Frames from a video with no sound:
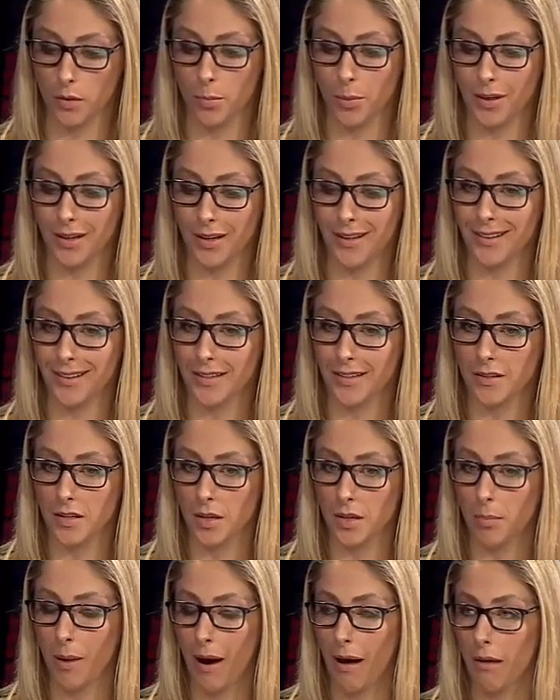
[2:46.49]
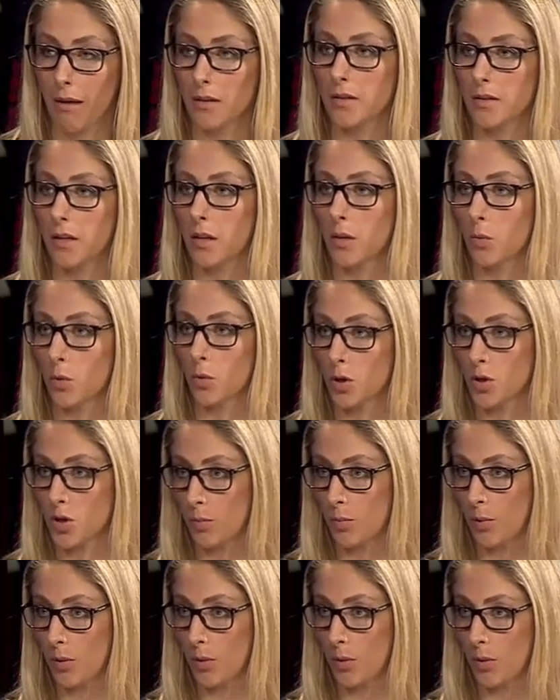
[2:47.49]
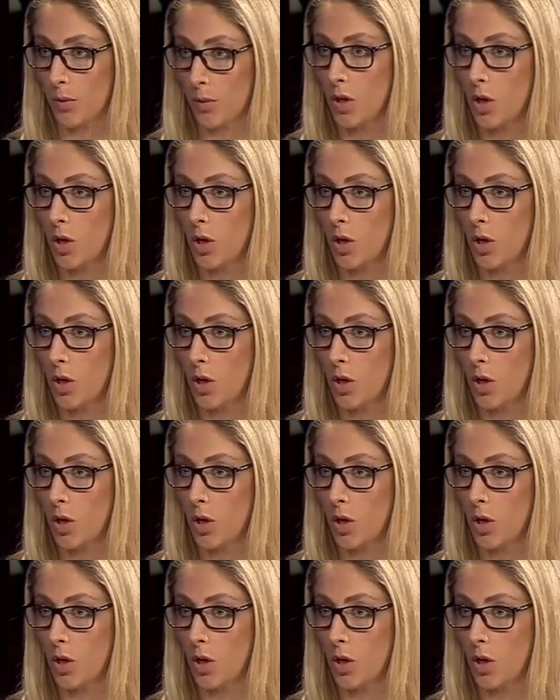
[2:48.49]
but it is the Palestinian worshippers